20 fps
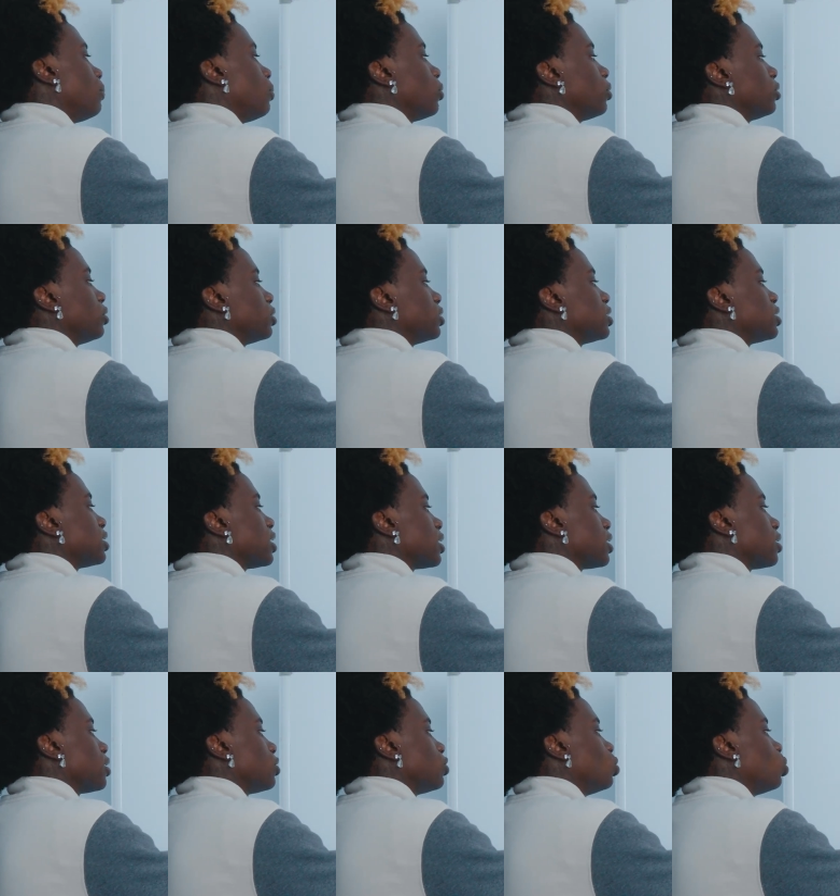you're born on the
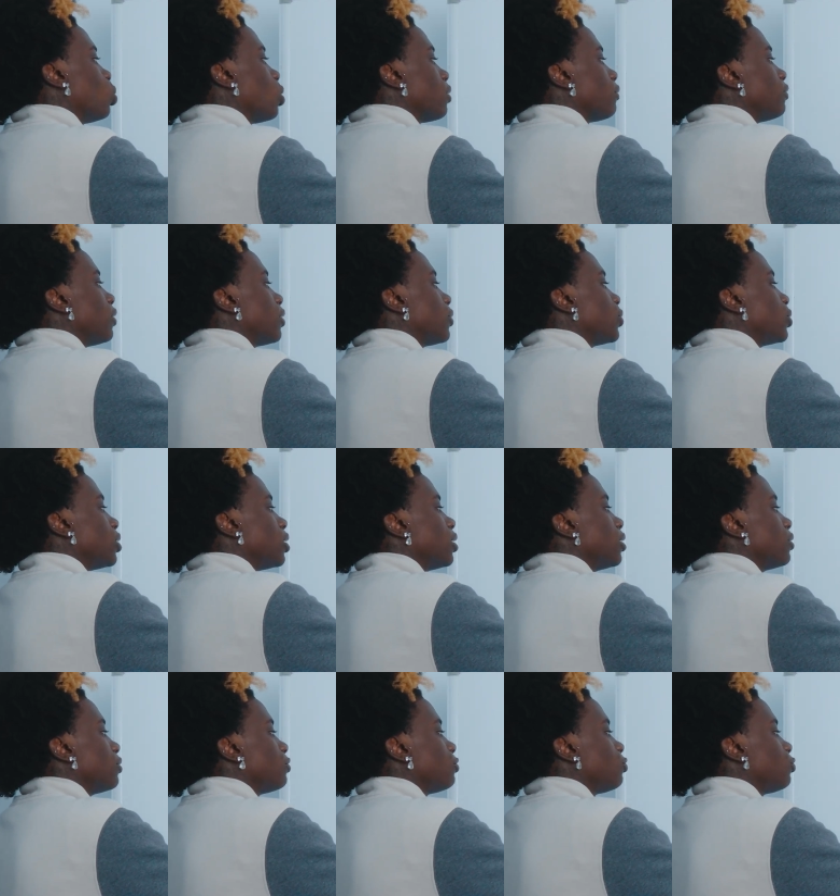2nd, you are
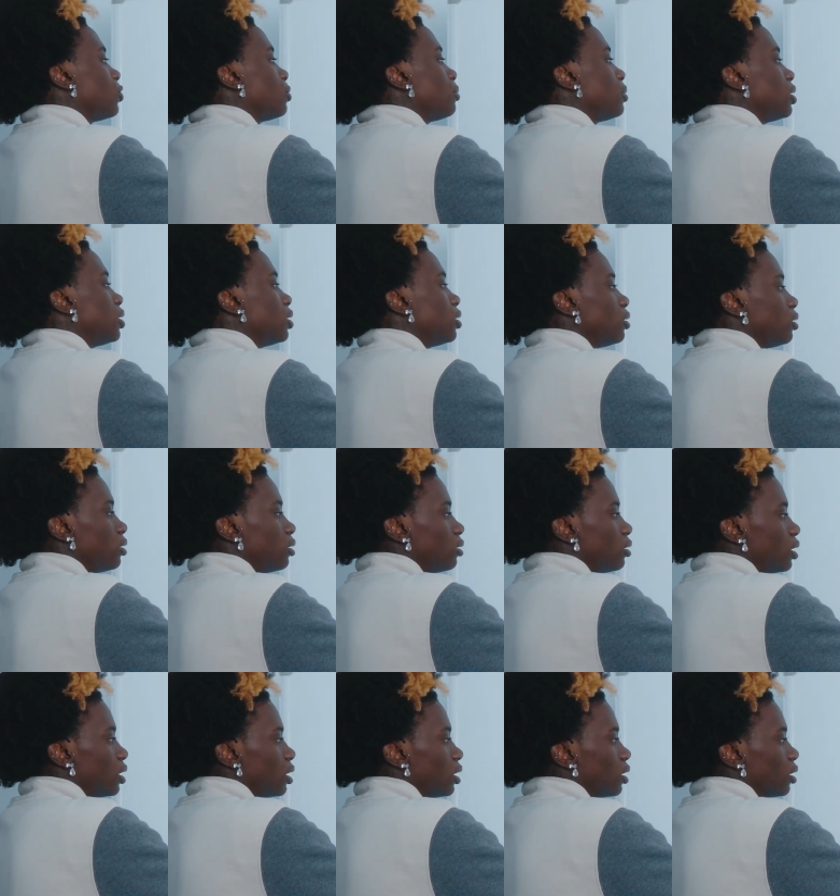very feminine
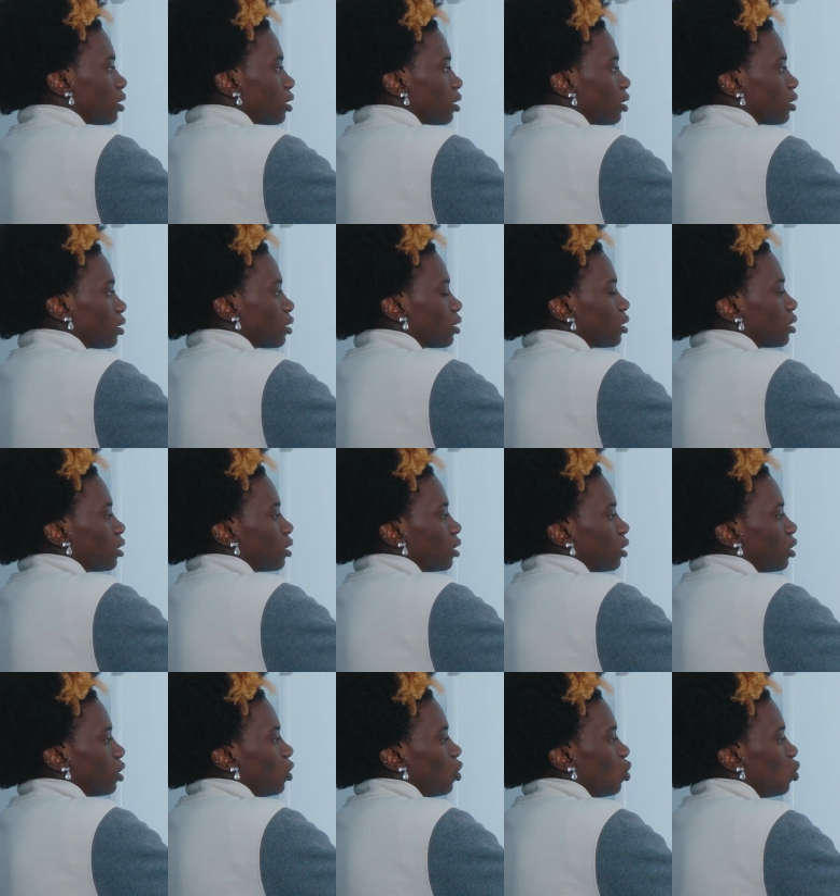
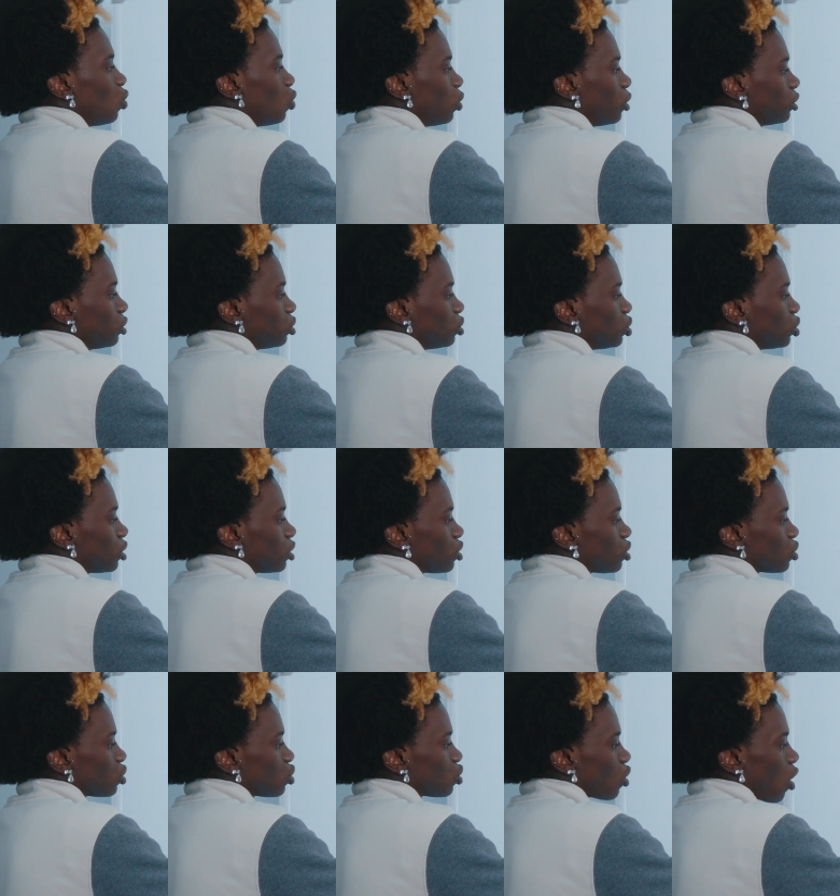or
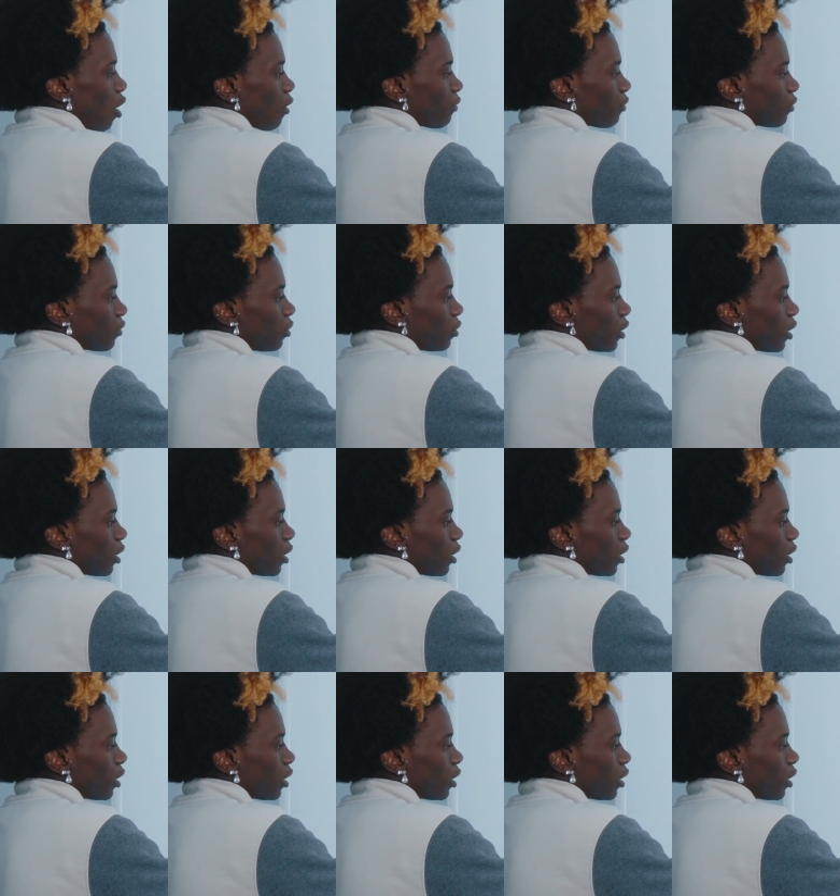just soft,